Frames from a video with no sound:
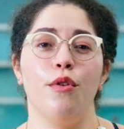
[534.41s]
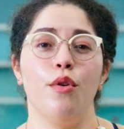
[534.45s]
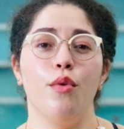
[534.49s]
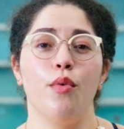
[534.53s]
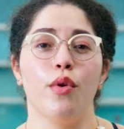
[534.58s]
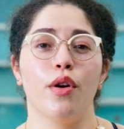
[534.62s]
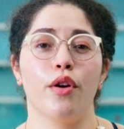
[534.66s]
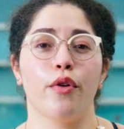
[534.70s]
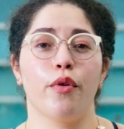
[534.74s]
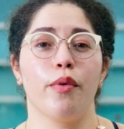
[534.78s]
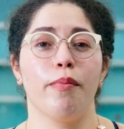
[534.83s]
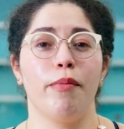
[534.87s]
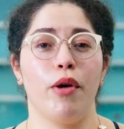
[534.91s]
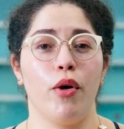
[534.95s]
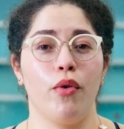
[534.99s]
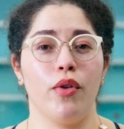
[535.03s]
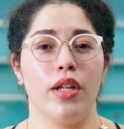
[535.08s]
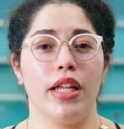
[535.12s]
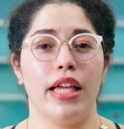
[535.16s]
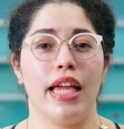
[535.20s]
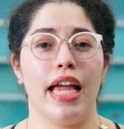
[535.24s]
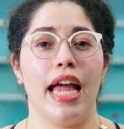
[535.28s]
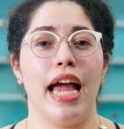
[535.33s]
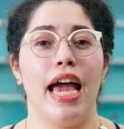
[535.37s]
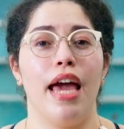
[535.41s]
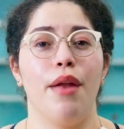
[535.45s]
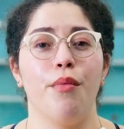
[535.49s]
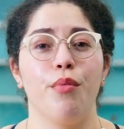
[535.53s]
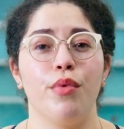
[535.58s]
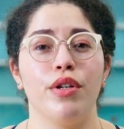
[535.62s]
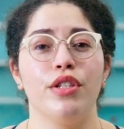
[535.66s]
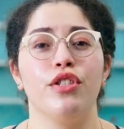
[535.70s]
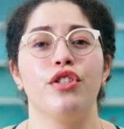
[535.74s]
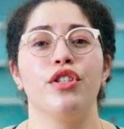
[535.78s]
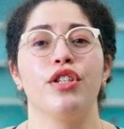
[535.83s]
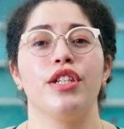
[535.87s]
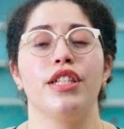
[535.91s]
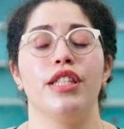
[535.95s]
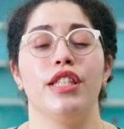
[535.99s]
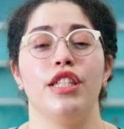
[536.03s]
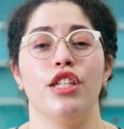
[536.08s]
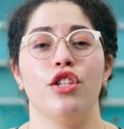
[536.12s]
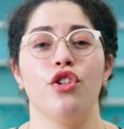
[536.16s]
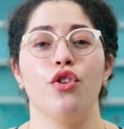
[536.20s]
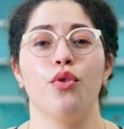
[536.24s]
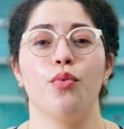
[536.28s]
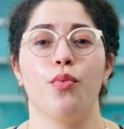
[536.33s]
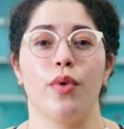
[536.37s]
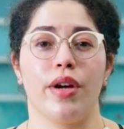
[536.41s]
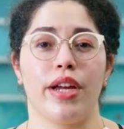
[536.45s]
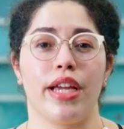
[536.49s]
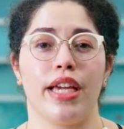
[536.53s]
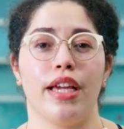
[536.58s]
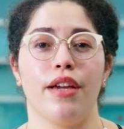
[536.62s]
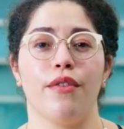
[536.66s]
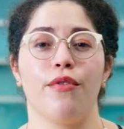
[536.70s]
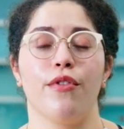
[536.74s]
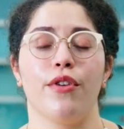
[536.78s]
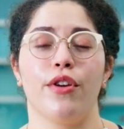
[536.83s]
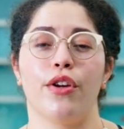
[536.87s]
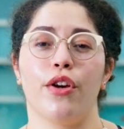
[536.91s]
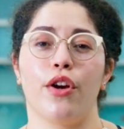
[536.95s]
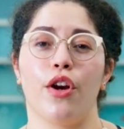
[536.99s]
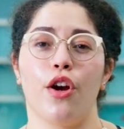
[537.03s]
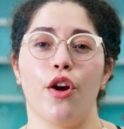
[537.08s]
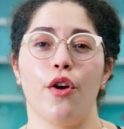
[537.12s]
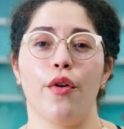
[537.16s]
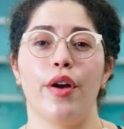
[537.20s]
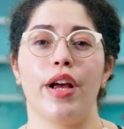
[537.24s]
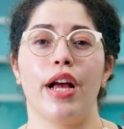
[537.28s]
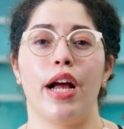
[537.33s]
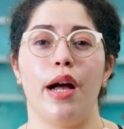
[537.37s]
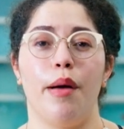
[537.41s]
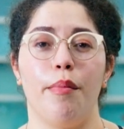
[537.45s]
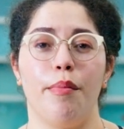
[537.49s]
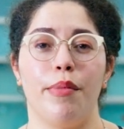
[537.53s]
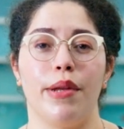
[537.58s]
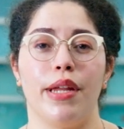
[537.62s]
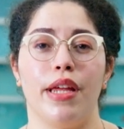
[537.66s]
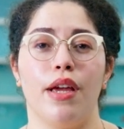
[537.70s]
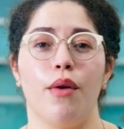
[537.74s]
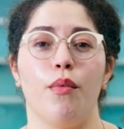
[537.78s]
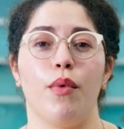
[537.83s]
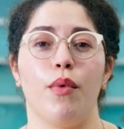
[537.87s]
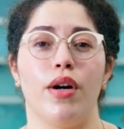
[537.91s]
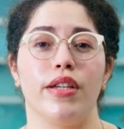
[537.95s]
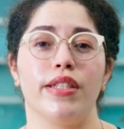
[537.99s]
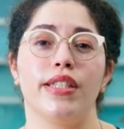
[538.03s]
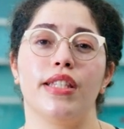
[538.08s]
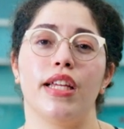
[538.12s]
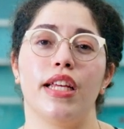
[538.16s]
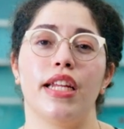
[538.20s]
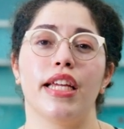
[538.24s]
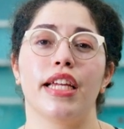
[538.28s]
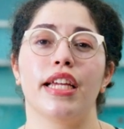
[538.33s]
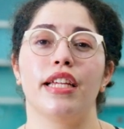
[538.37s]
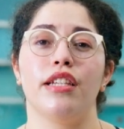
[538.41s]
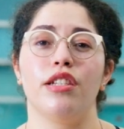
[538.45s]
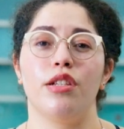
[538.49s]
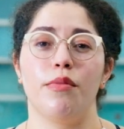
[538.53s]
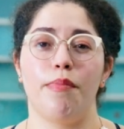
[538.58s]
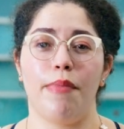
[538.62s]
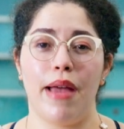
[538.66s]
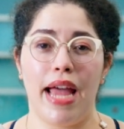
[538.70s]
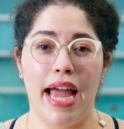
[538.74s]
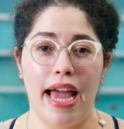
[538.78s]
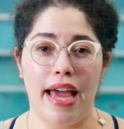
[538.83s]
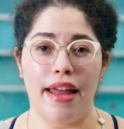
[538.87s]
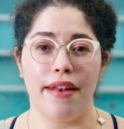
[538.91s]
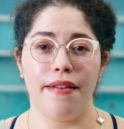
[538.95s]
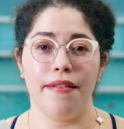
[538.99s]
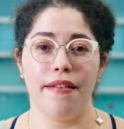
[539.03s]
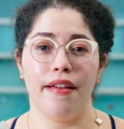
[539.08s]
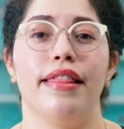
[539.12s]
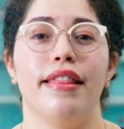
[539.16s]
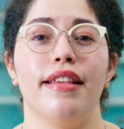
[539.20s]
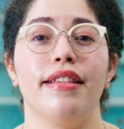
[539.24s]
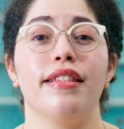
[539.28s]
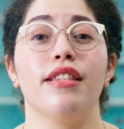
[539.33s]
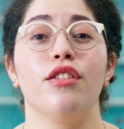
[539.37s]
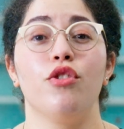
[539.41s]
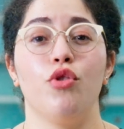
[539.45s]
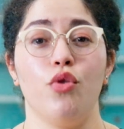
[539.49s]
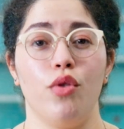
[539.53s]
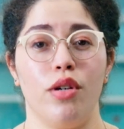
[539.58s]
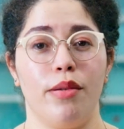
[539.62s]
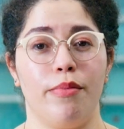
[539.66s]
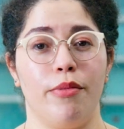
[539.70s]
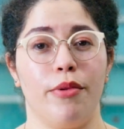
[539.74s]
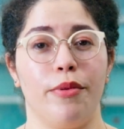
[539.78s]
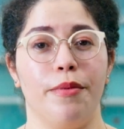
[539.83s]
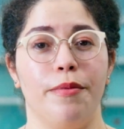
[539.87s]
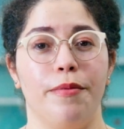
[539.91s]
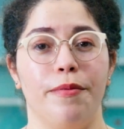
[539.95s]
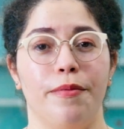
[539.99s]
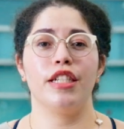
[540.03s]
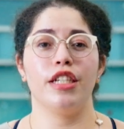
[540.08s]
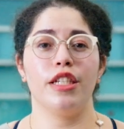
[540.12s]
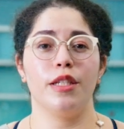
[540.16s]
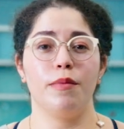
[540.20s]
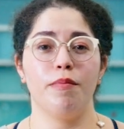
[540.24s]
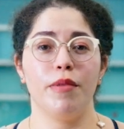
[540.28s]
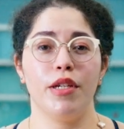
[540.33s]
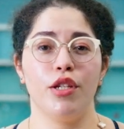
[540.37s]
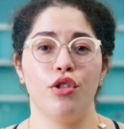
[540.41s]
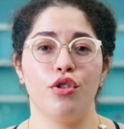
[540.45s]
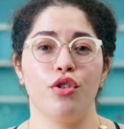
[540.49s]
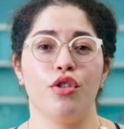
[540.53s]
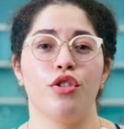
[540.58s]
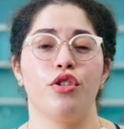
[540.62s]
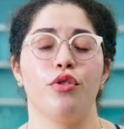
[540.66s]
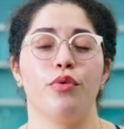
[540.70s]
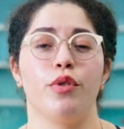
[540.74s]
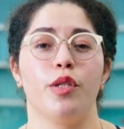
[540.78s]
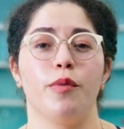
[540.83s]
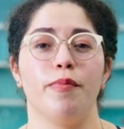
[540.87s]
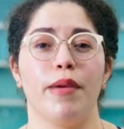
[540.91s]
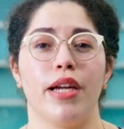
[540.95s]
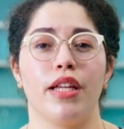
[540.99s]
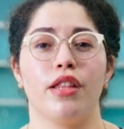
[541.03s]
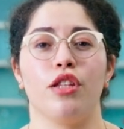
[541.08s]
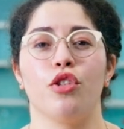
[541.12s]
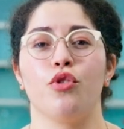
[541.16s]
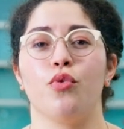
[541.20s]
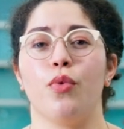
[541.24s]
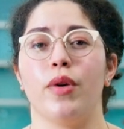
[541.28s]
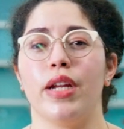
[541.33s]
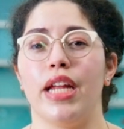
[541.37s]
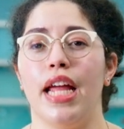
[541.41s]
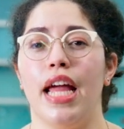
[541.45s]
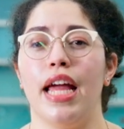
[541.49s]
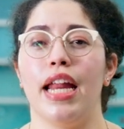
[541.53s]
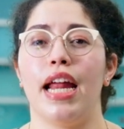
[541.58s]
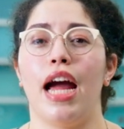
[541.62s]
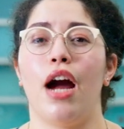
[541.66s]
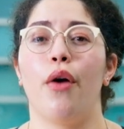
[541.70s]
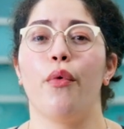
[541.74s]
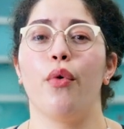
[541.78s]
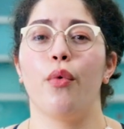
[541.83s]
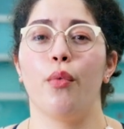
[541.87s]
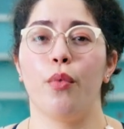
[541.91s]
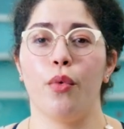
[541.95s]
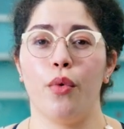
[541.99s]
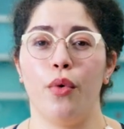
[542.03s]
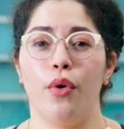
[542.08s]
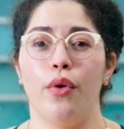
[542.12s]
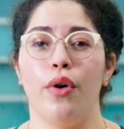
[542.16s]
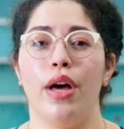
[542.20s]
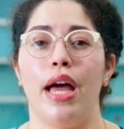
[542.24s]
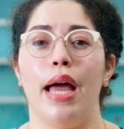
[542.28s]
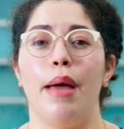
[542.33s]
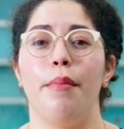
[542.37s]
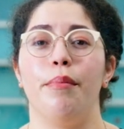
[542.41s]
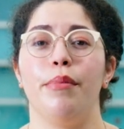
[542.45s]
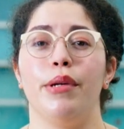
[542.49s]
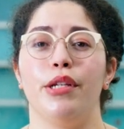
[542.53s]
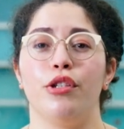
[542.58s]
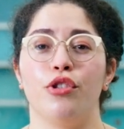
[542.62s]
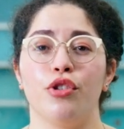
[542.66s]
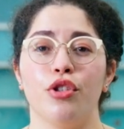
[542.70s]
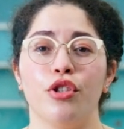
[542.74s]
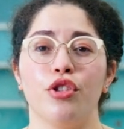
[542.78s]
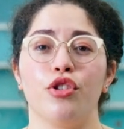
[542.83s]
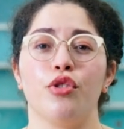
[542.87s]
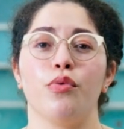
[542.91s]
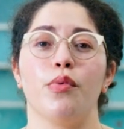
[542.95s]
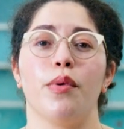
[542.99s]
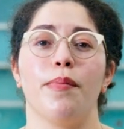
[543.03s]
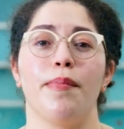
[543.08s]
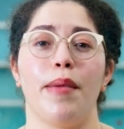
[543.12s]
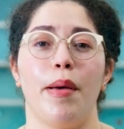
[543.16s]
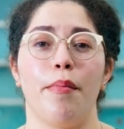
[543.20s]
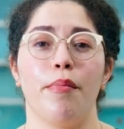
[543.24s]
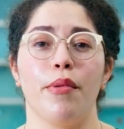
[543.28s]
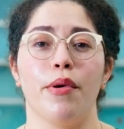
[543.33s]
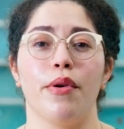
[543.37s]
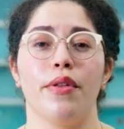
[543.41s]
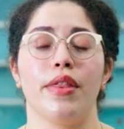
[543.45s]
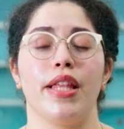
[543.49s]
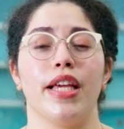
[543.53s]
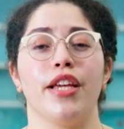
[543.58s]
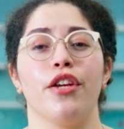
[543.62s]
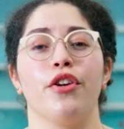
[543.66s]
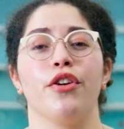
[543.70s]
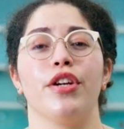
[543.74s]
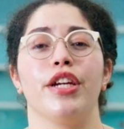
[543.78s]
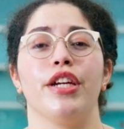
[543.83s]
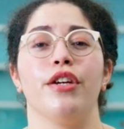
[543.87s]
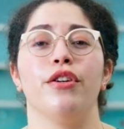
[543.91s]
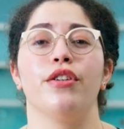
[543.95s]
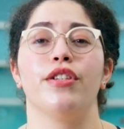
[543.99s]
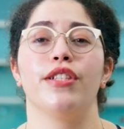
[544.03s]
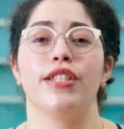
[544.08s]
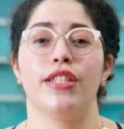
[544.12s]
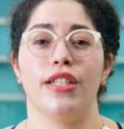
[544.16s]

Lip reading: you work remotely and wish to continue working for your current company while studying in Japan, this is doable. Just be sure to respect the 28-hour rule and be sure to remember that you're here to